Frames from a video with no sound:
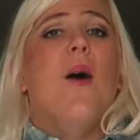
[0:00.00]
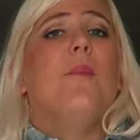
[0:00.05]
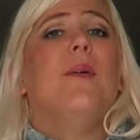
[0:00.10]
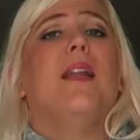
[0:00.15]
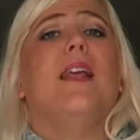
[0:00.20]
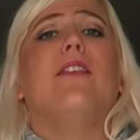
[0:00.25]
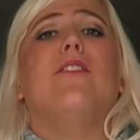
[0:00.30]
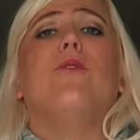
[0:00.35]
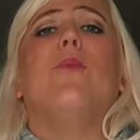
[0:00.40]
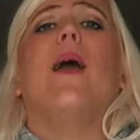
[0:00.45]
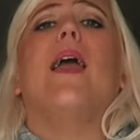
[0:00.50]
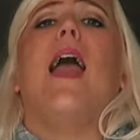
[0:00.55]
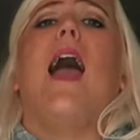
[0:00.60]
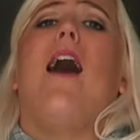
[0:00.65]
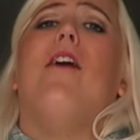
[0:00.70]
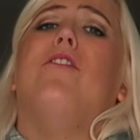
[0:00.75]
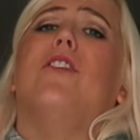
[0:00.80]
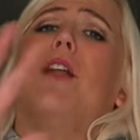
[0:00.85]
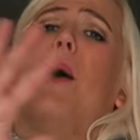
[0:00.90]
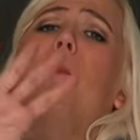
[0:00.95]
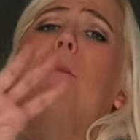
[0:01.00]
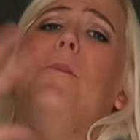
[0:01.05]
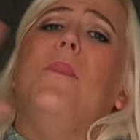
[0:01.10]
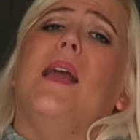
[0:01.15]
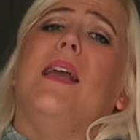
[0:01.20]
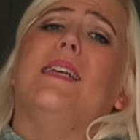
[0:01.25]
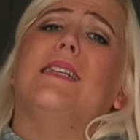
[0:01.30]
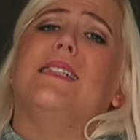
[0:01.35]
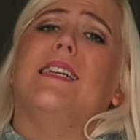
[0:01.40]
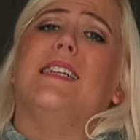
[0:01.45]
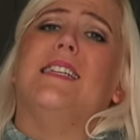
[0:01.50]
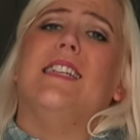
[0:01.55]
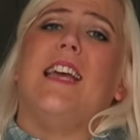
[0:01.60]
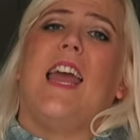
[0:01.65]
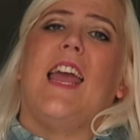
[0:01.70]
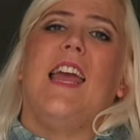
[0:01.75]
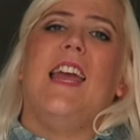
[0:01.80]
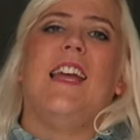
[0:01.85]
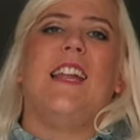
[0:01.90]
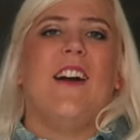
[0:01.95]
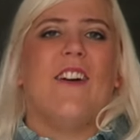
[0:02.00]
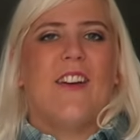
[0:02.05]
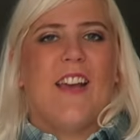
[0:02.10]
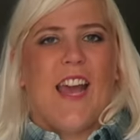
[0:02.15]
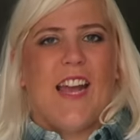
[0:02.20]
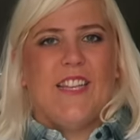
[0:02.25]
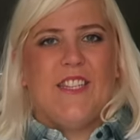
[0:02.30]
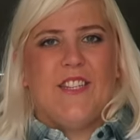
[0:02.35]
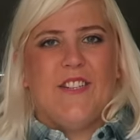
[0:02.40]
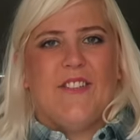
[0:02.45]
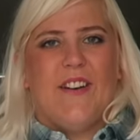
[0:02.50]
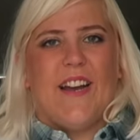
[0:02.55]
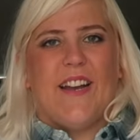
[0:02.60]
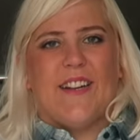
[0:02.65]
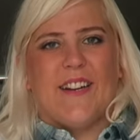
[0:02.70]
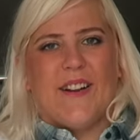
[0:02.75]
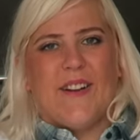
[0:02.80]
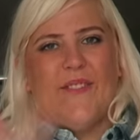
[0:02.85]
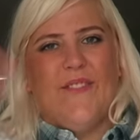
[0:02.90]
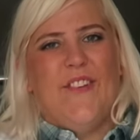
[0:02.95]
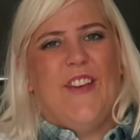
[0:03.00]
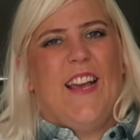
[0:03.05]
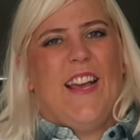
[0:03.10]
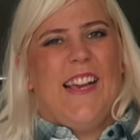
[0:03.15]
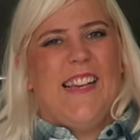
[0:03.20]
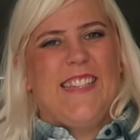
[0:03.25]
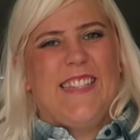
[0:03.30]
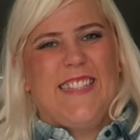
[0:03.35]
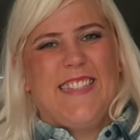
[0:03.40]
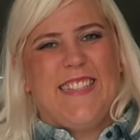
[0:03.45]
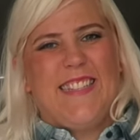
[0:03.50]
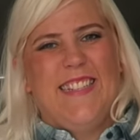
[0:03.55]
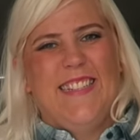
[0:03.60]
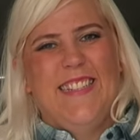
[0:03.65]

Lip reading: But either way, have an amazing day and I'll catch you later. Peace.